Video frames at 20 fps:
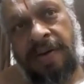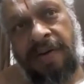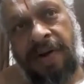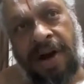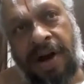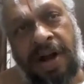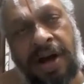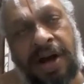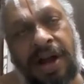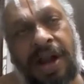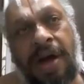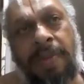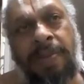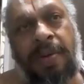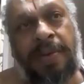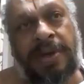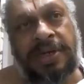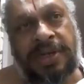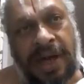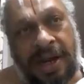
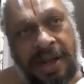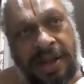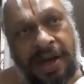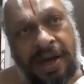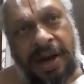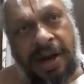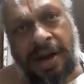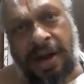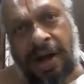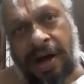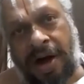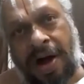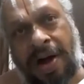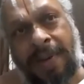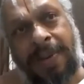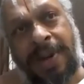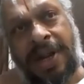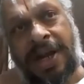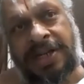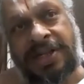Varnakalapam is another
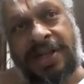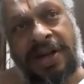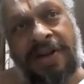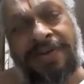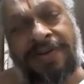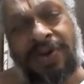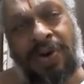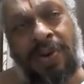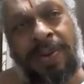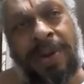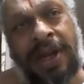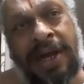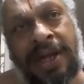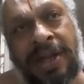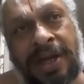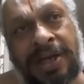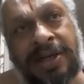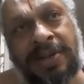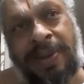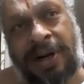combination of so many
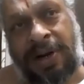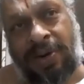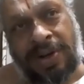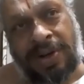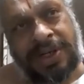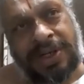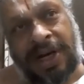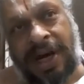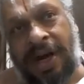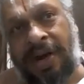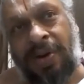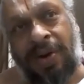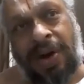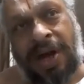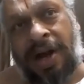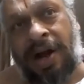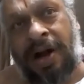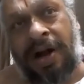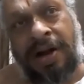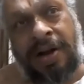things, but once again, you
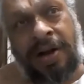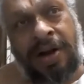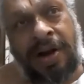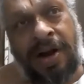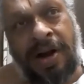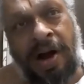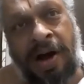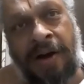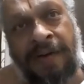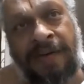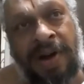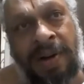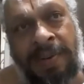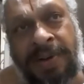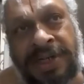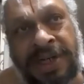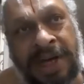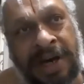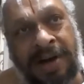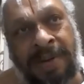cannot offer
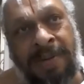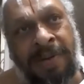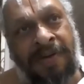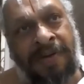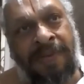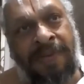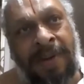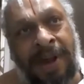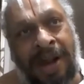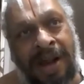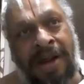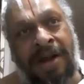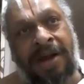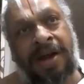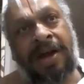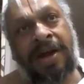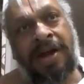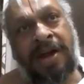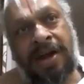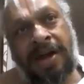abhishekam of milk,
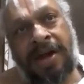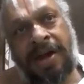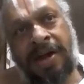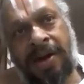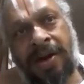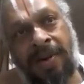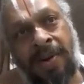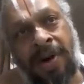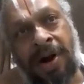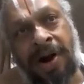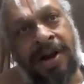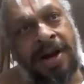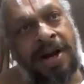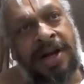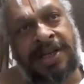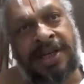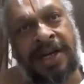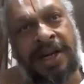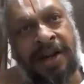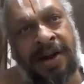water,
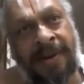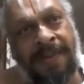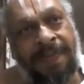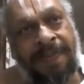etc.